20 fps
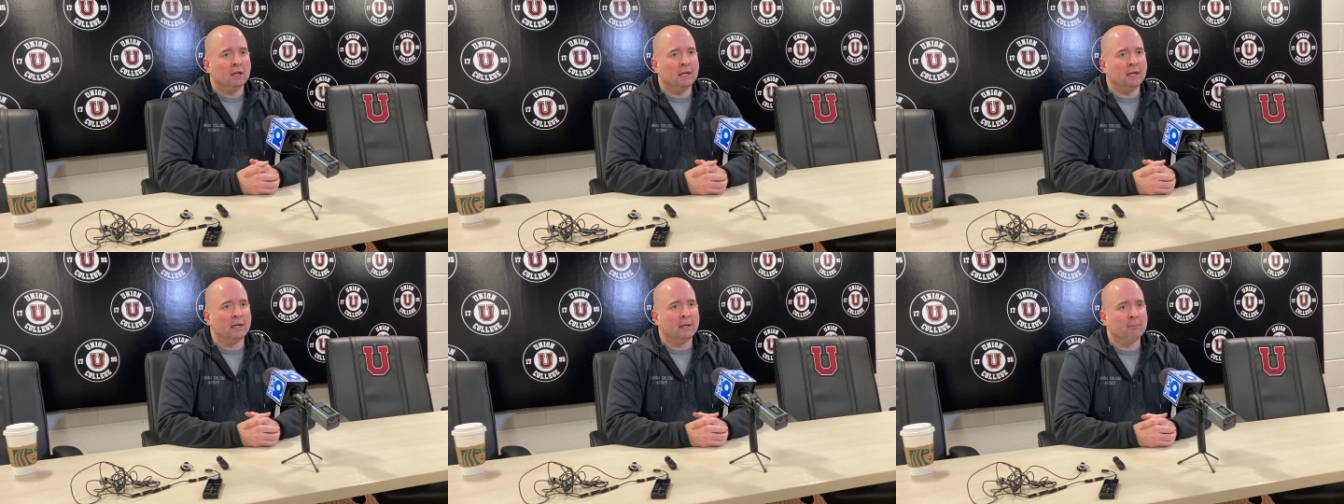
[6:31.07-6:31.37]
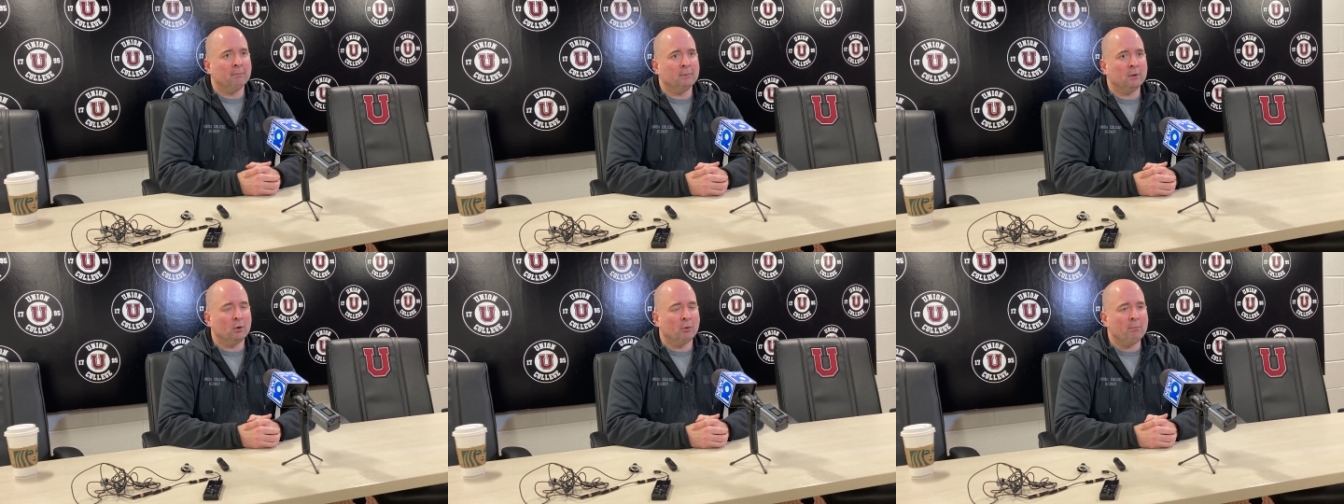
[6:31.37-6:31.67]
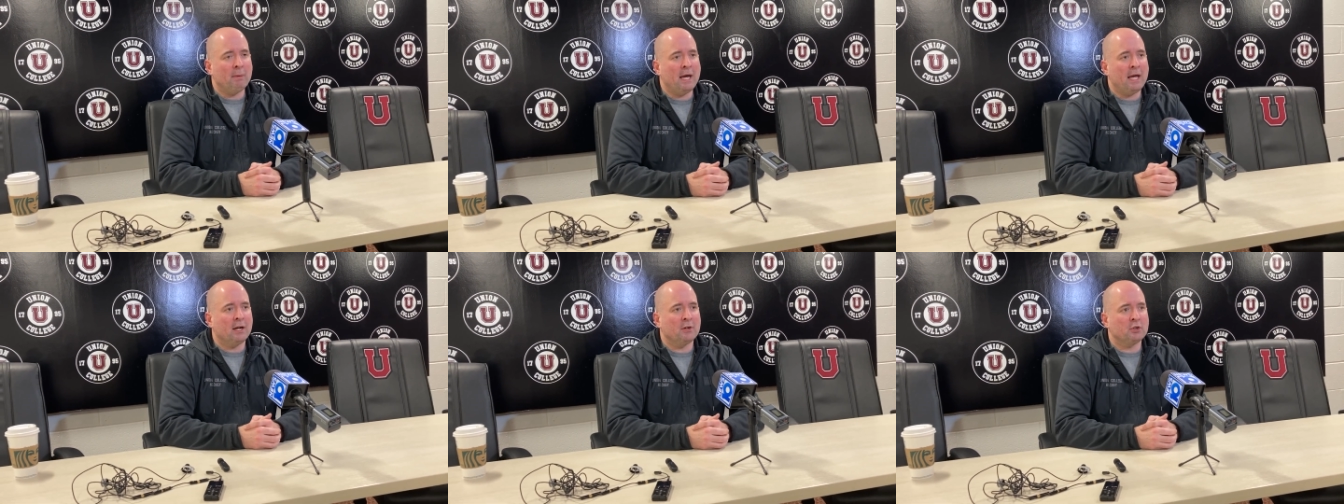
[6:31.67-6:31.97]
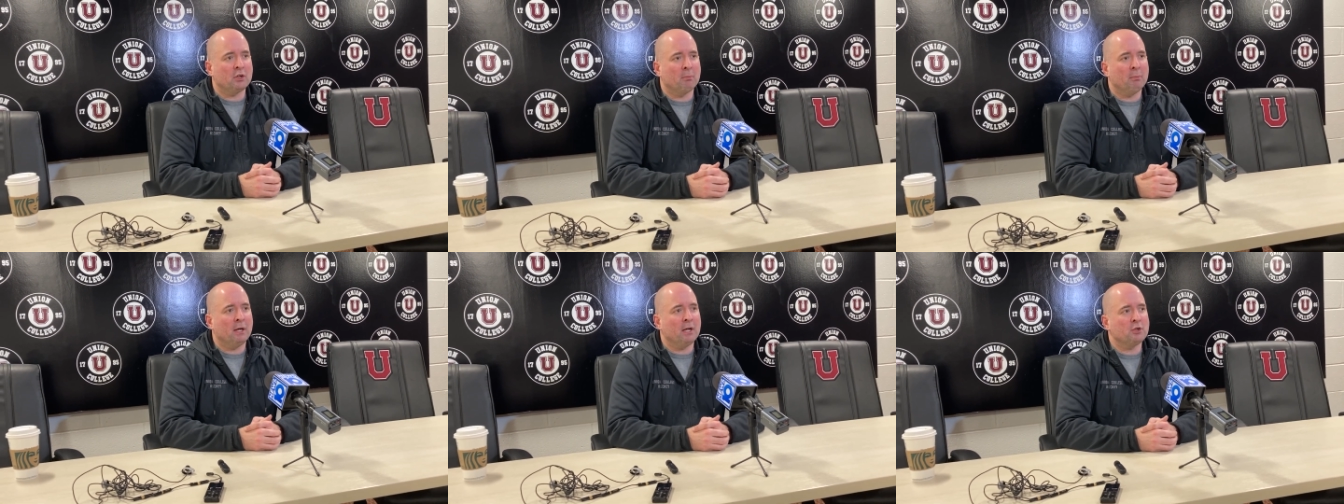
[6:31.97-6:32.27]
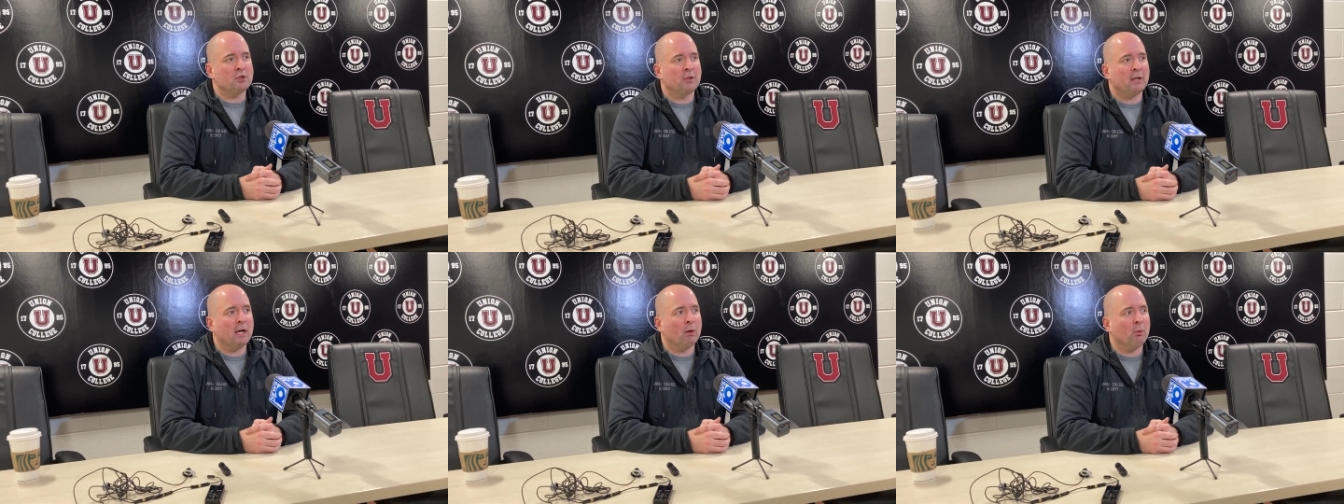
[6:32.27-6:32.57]
um, you know, manage our
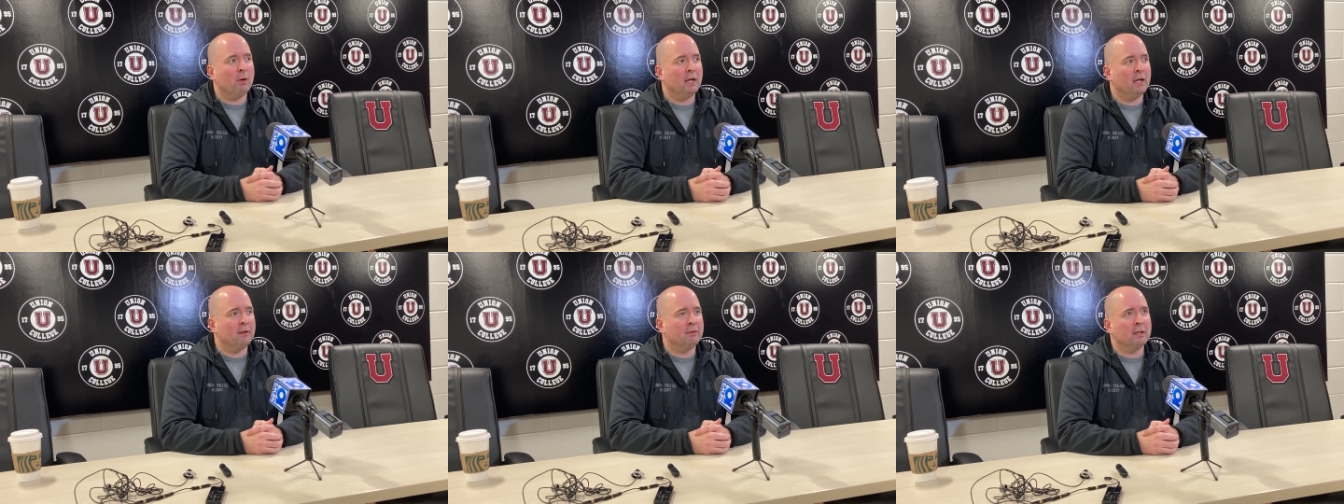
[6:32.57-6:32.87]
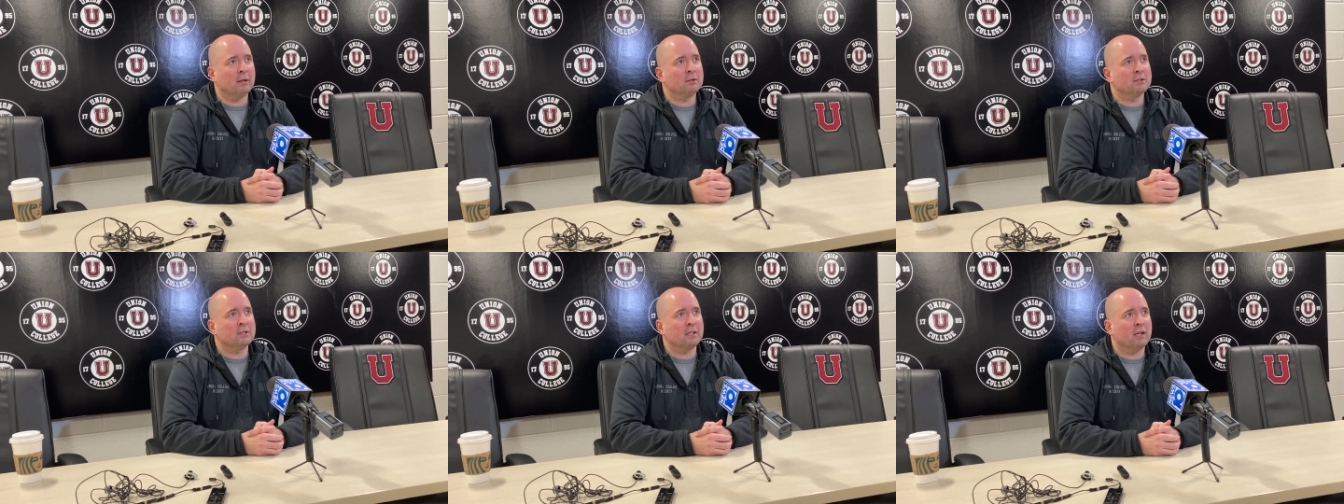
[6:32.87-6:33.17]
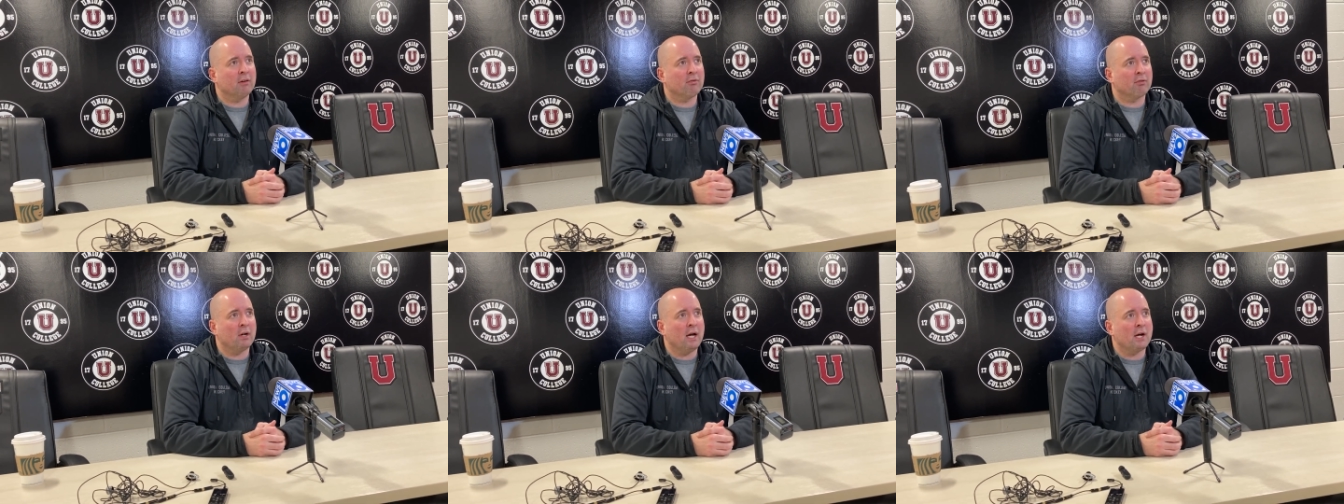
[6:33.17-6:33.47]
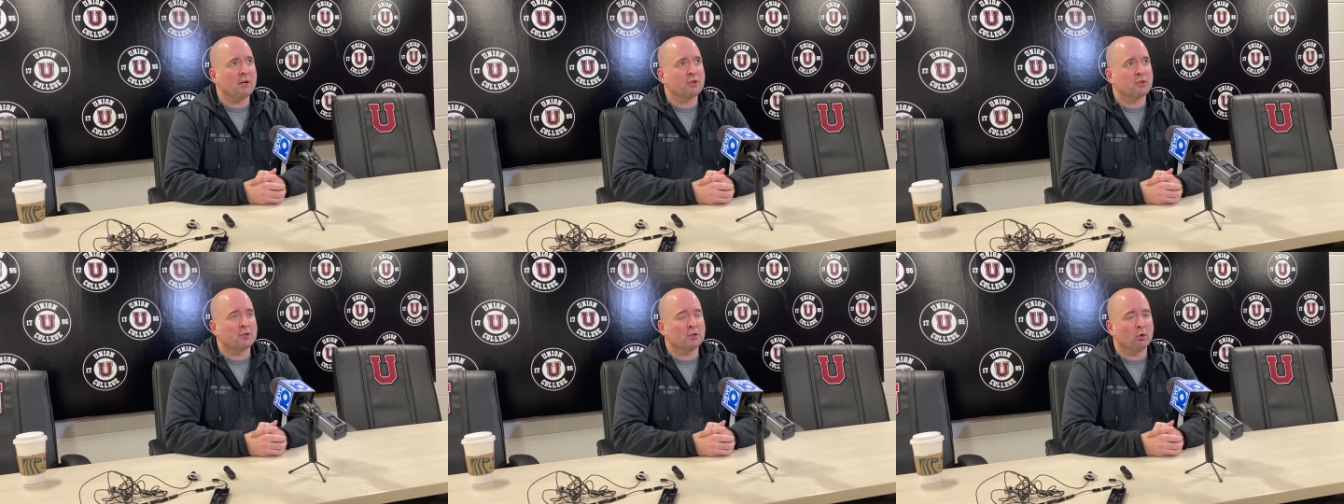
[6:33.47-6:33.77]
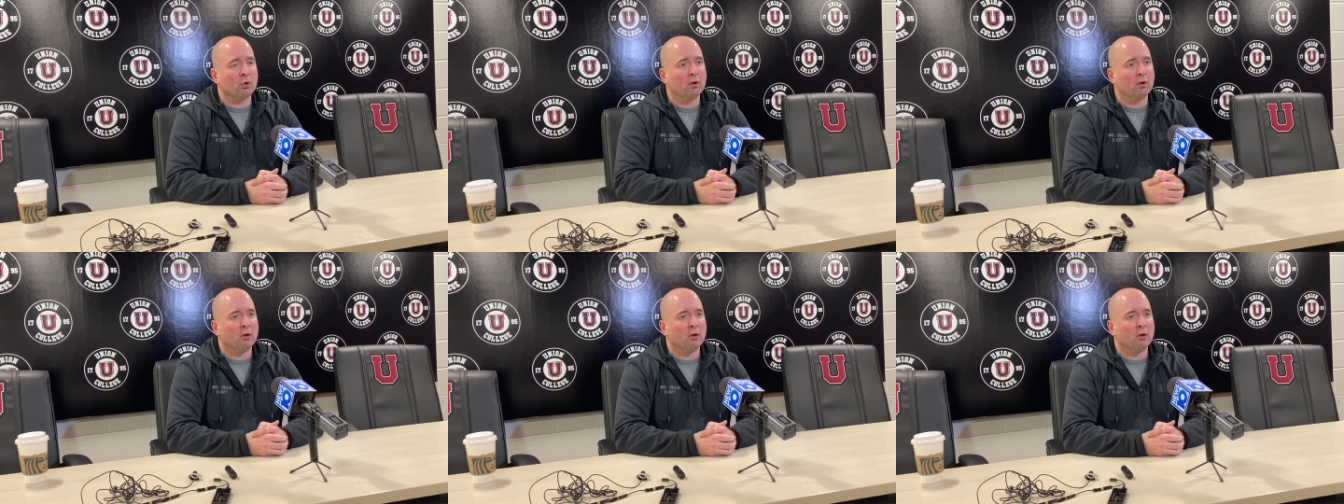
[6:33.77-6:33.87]
bench that way and then stay fresh.